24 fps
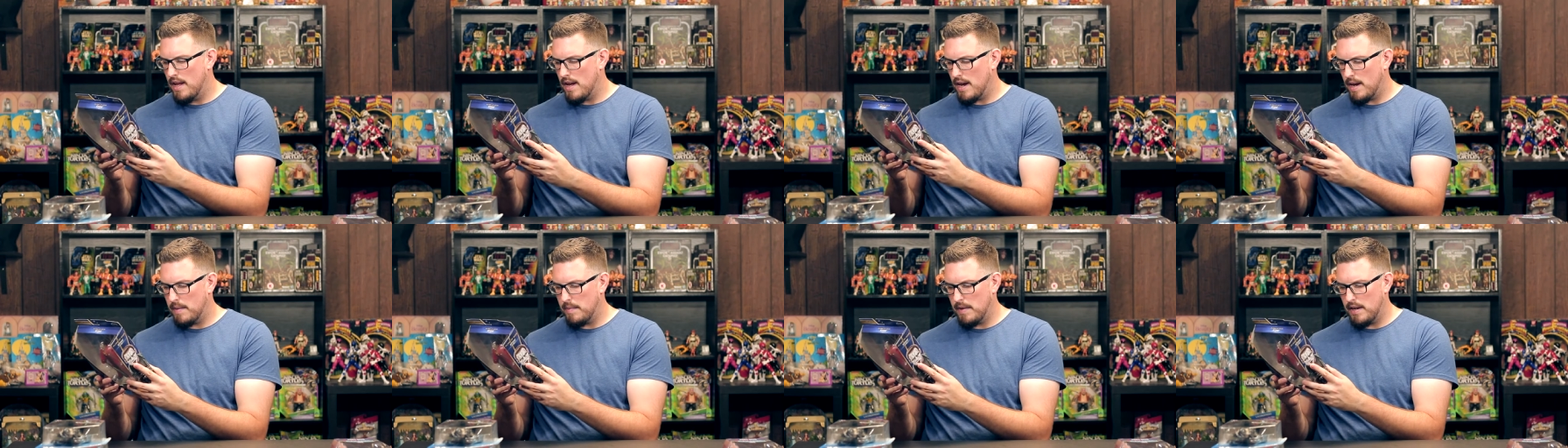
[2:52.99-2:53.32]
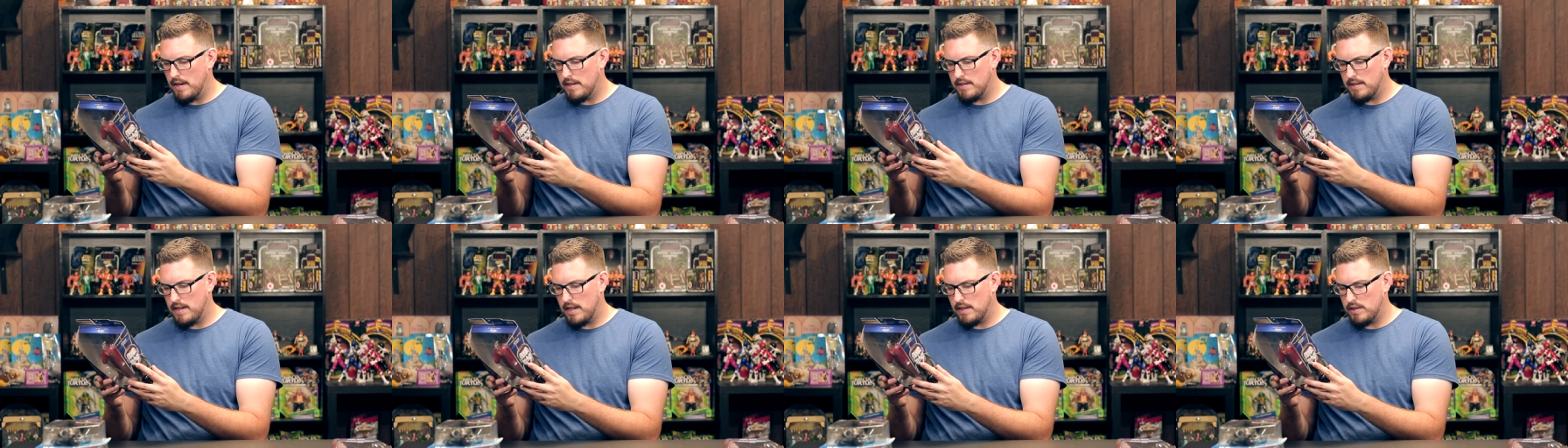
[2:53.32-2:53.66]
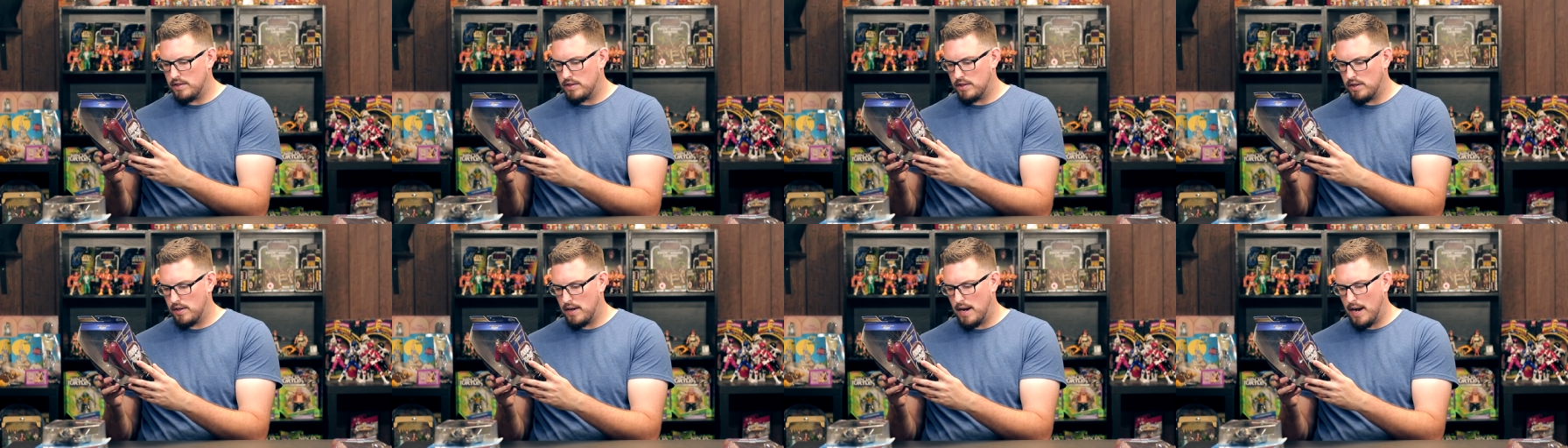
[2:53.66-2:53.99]
I'm not exactly
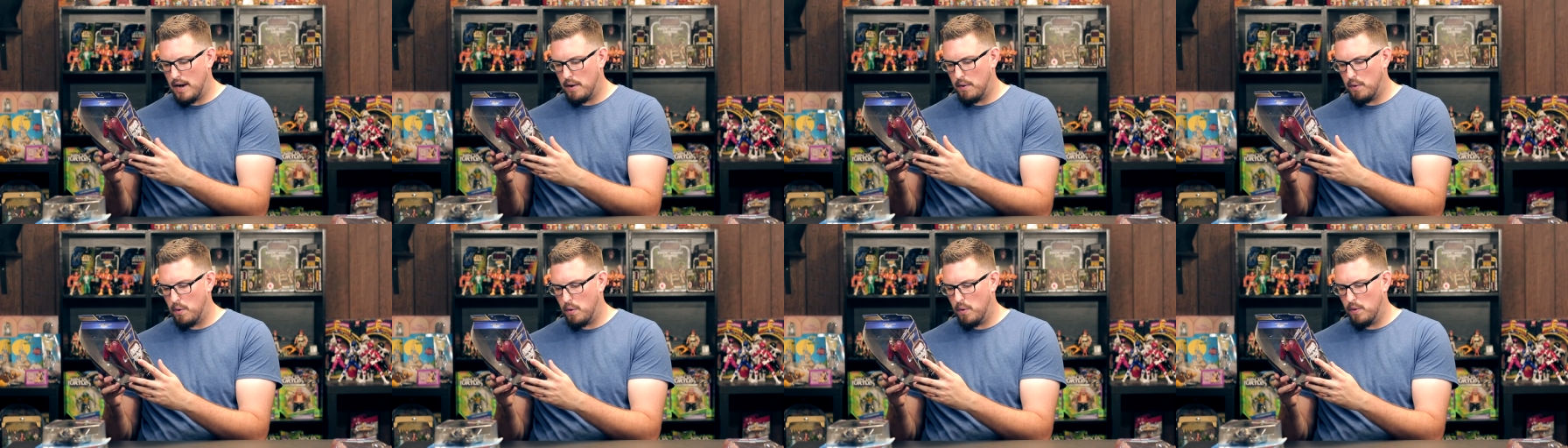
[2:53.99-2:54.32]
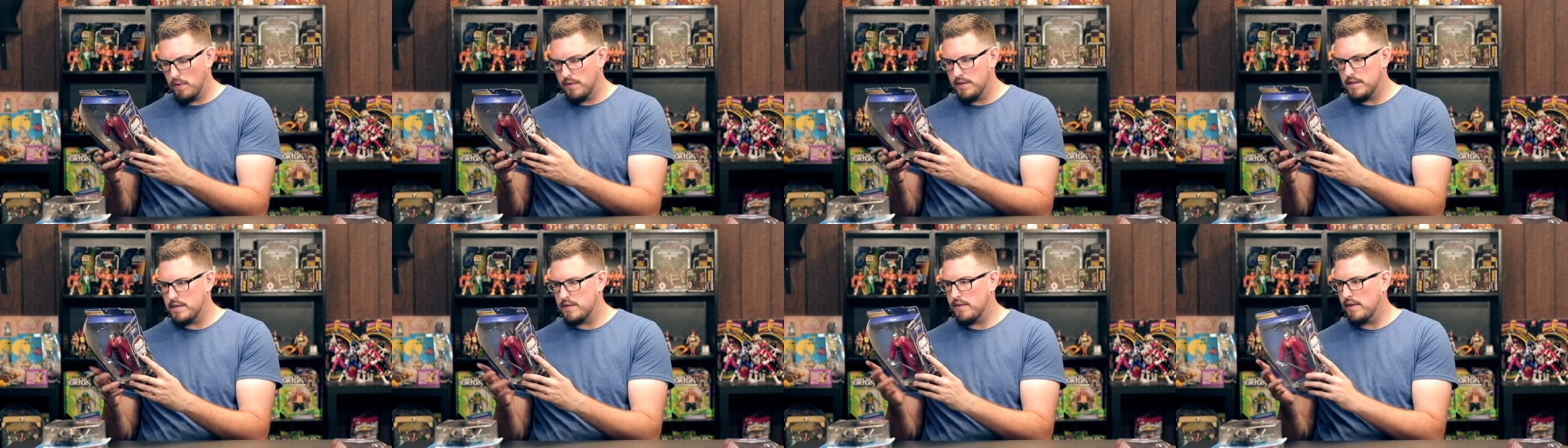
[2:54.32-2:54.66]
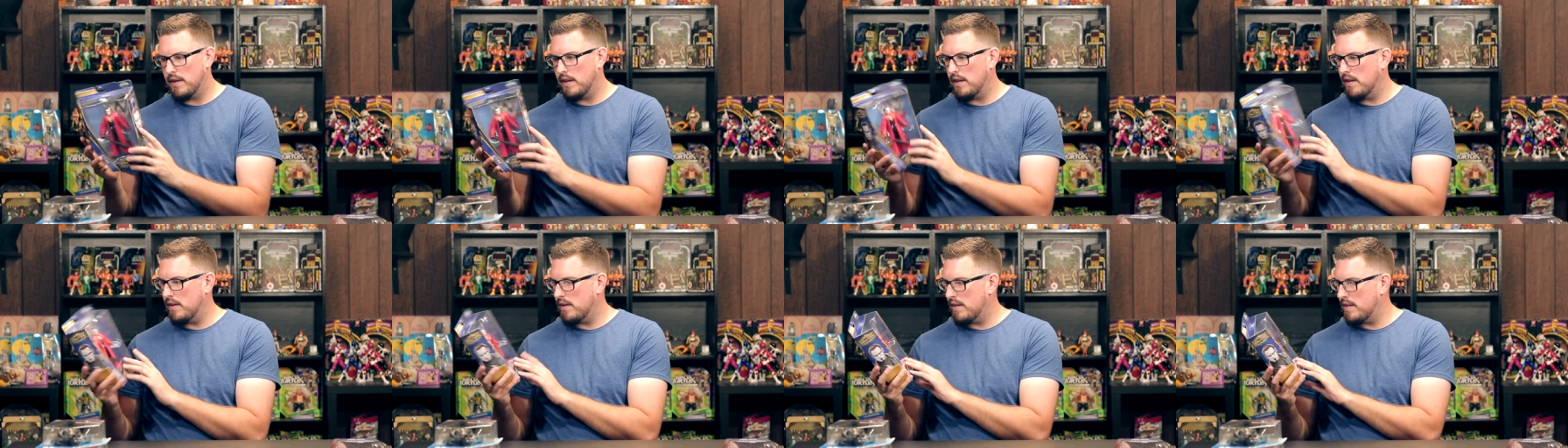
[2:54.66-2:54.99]
sure how old this
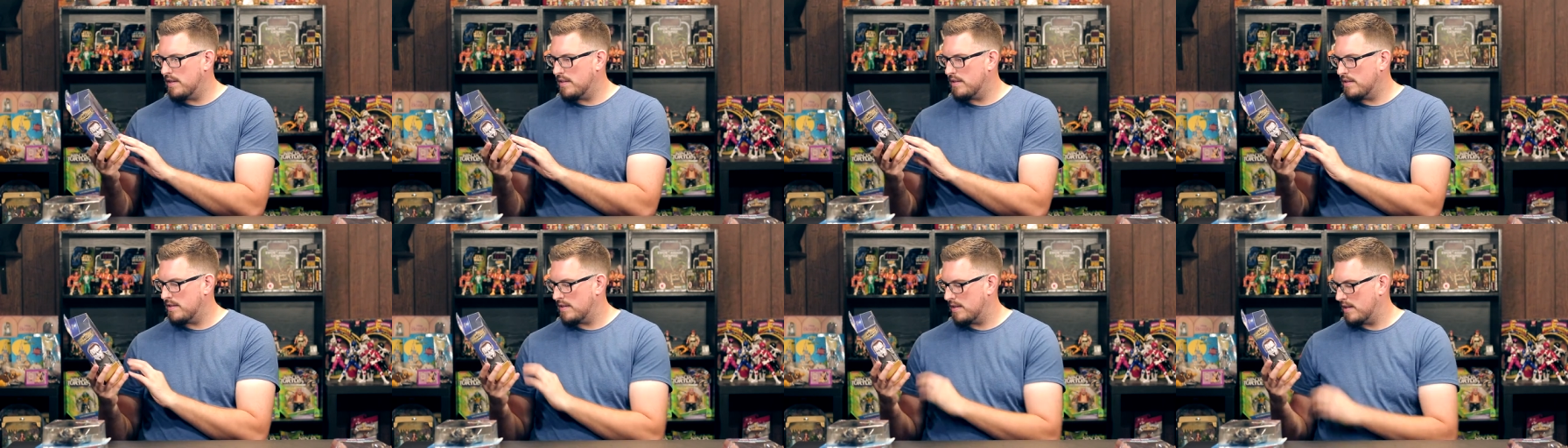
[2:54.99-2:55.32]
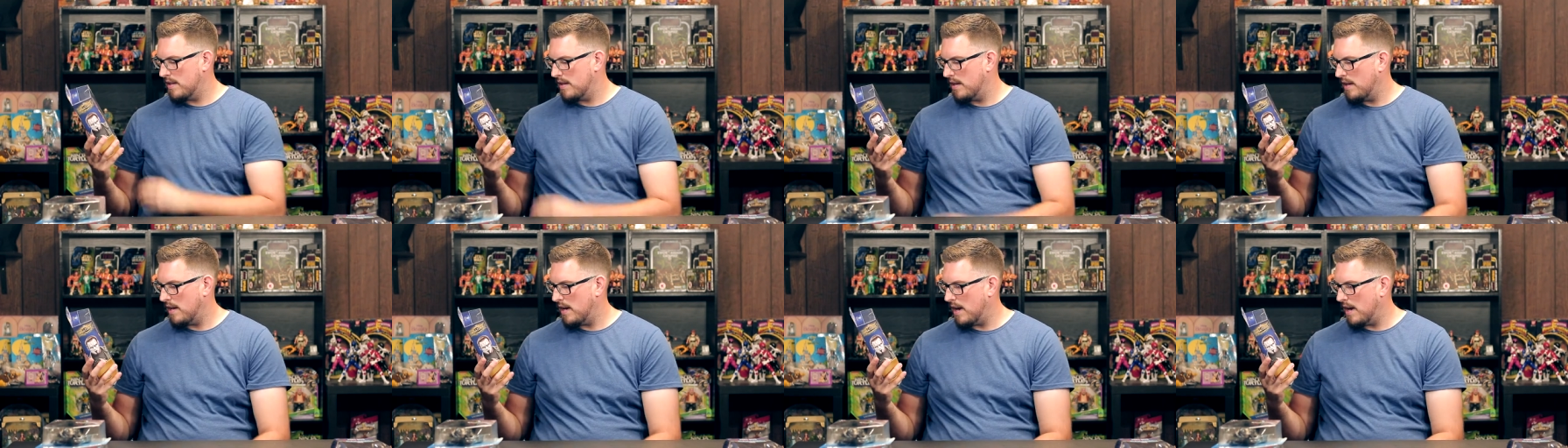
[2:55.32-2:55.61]
figure is.